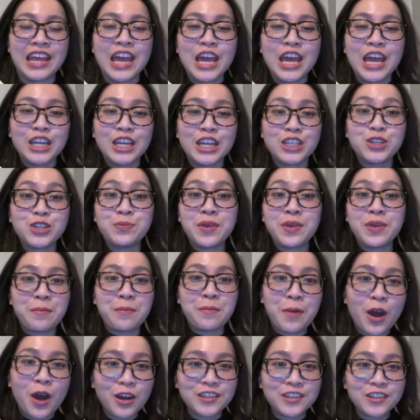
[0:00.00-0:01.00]
to be a
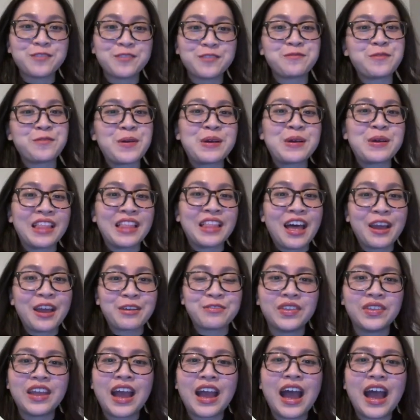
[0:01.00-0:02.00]
part of my
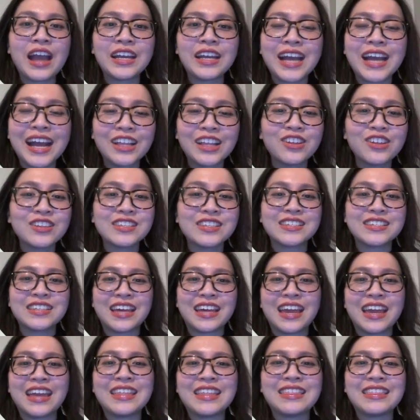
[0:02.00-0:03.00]
life. I cannot
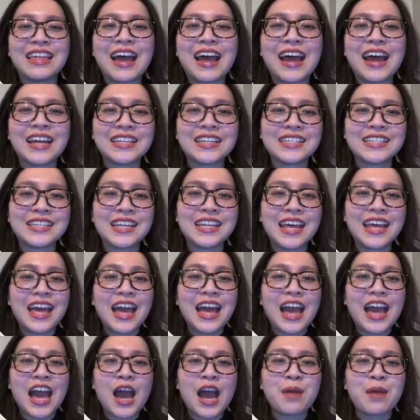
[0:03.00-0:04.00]
say that
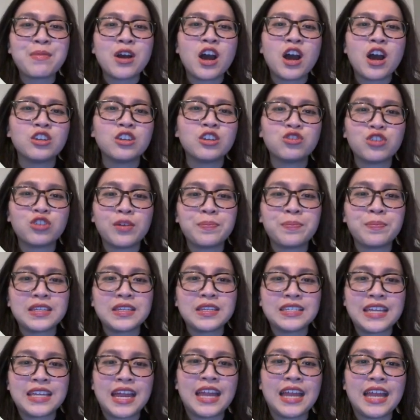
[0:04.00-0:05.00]
I'm
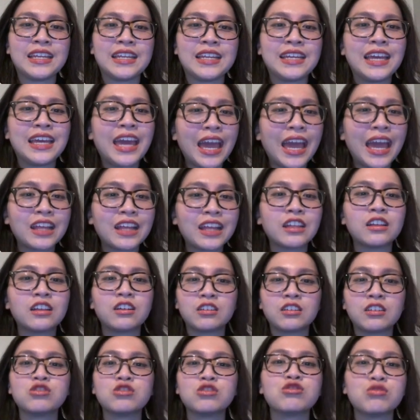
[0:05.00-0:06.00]
100% can
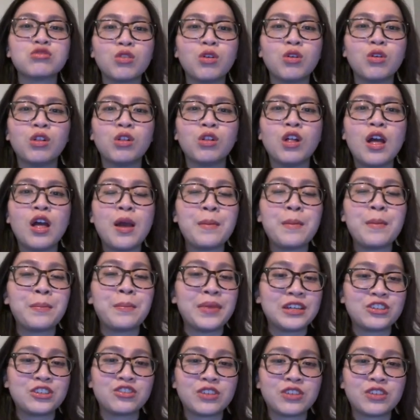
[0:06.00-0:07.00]
control
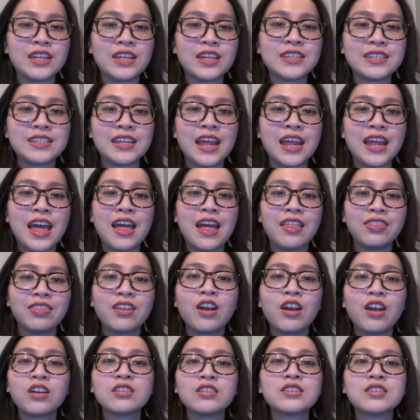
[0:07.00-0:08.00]
my stress.
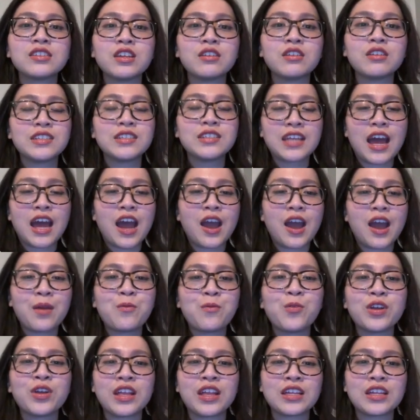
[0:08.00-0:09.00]
There are still times
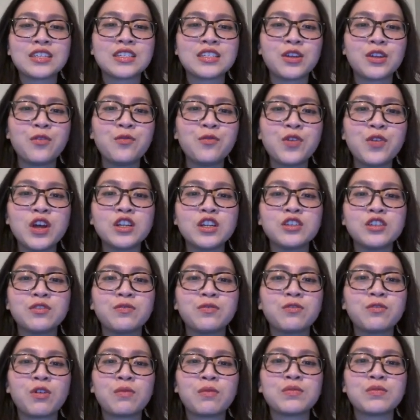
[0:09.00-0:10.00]
when I suffered
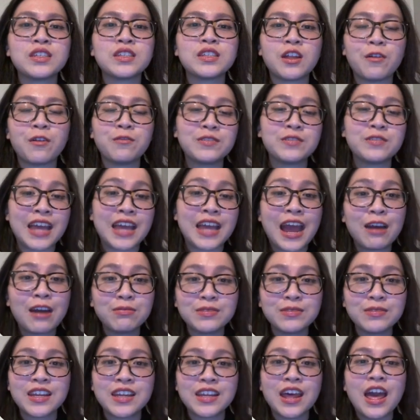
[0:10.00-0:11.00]
from
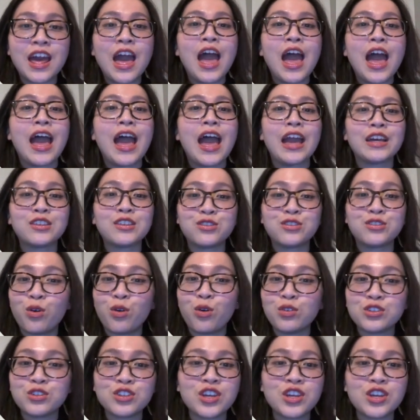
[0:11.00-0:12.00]
self-doubt,
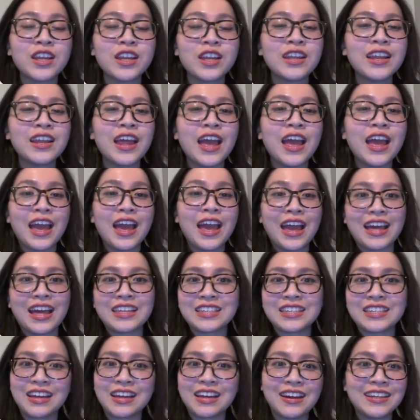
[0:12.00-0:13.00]
exhaustion,
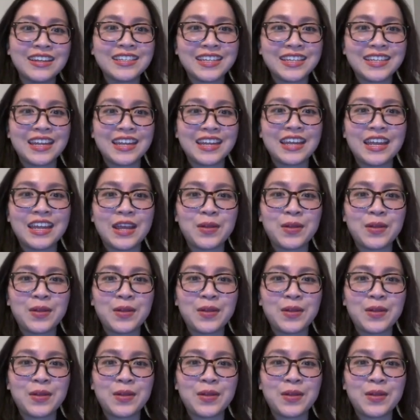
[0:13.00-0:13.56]
anxiety,